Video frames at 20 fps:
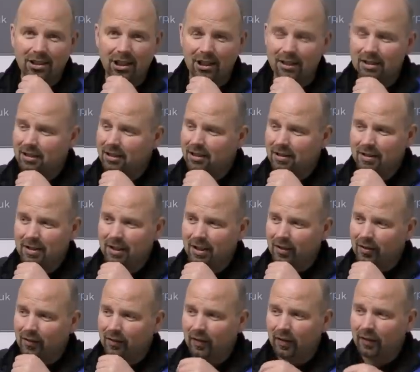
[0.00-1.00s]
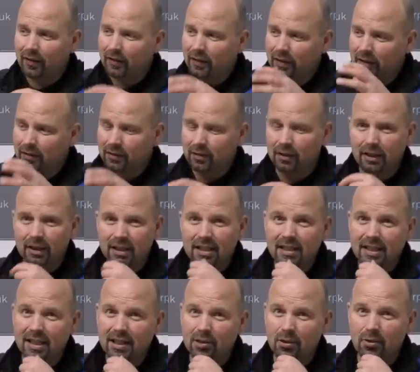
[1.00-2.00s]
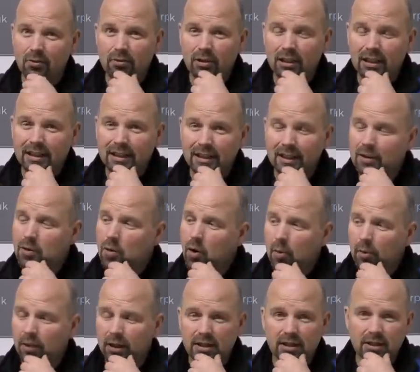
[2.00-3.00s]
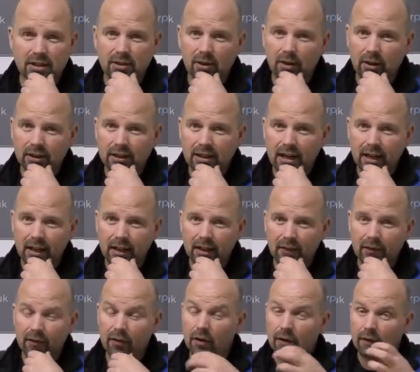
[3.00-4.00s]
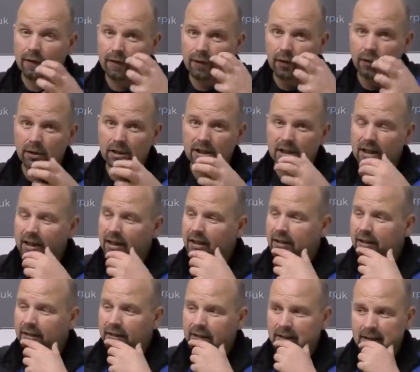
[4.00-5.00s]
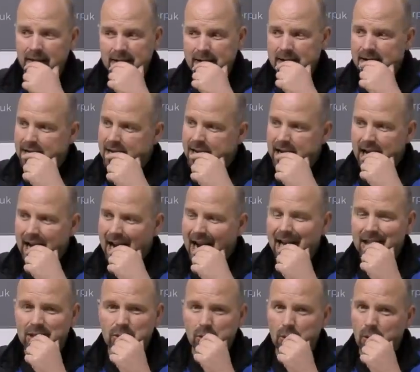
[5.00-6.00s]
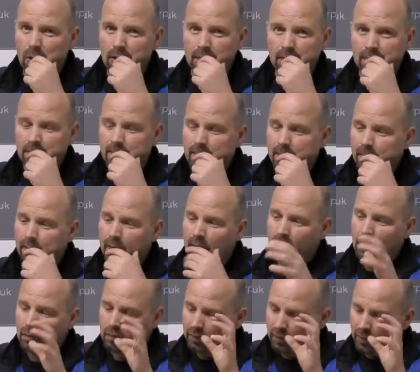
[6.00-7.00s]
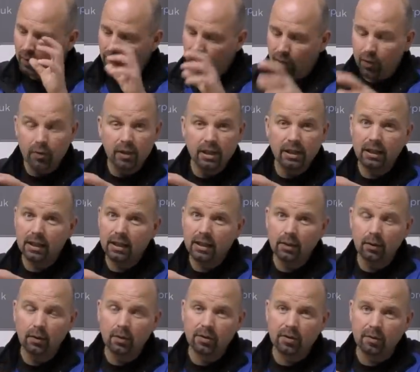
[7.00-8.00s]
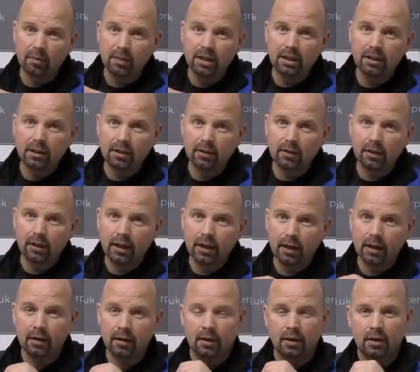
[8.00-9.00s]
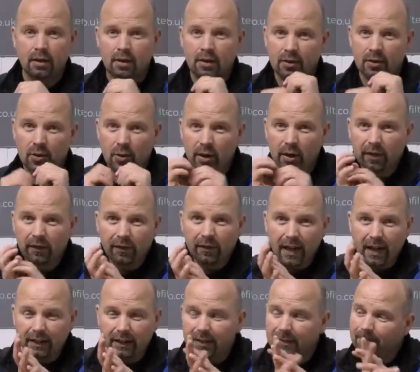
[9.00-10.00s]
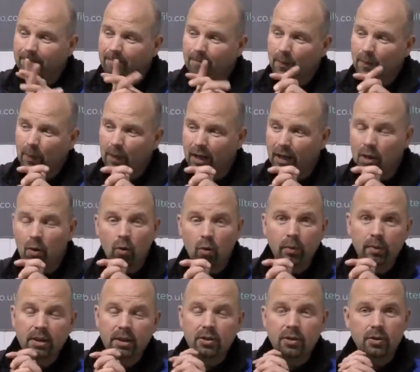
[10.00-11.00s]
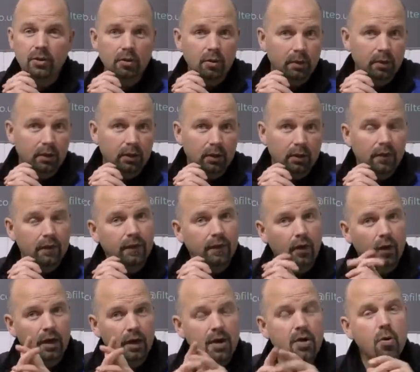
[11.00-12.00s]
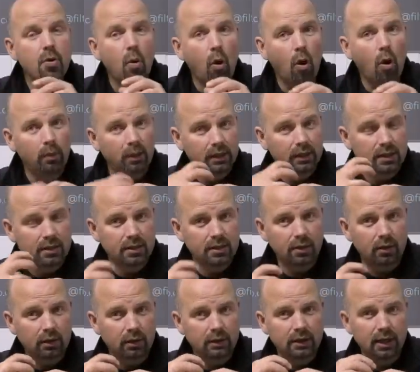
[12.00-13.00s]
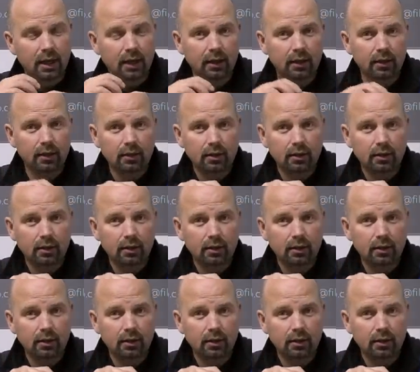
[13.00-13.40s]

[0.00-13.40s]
chance of filtering a 600 litre normally stocked tank for a full cycle at all. We've got three kilos of media in there, so in effect, it will be suitable for a normally stocked tank